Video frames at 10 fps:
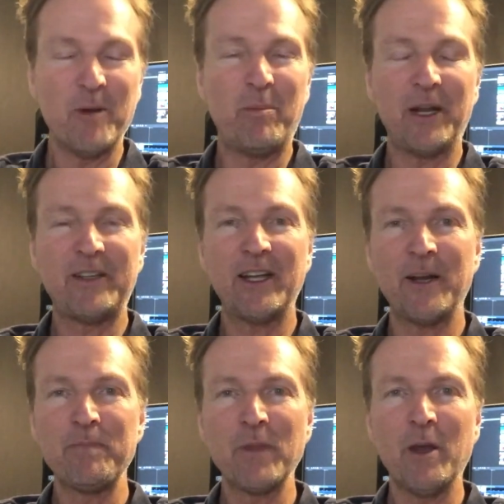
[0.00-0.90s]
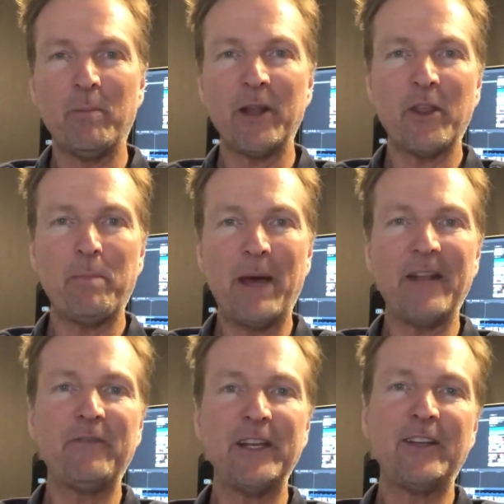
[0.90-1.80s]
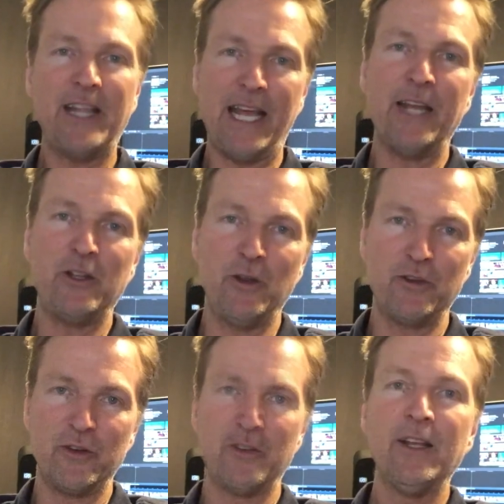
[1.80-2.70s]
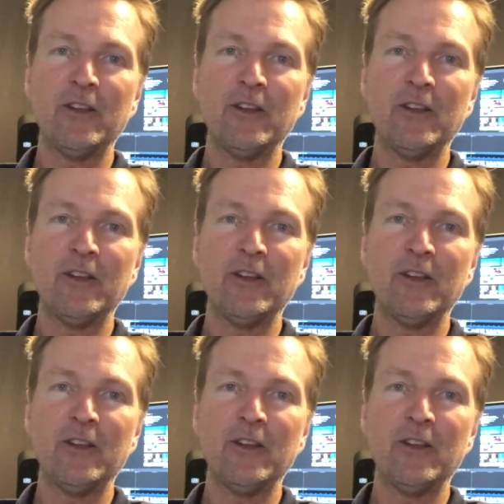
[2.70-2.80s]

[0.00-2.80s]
but the benefit to the end users.